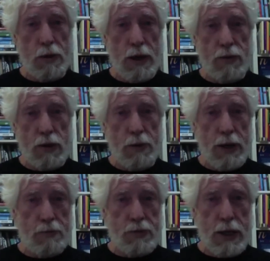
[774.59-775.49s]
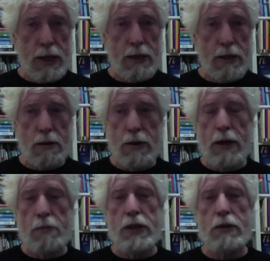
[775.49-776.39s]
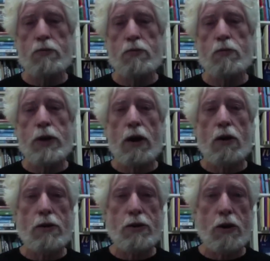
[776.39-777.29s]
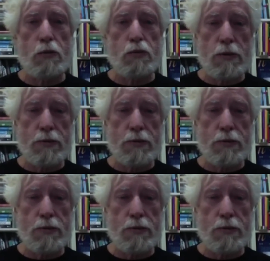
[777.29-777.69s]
be able to be updated, But we all know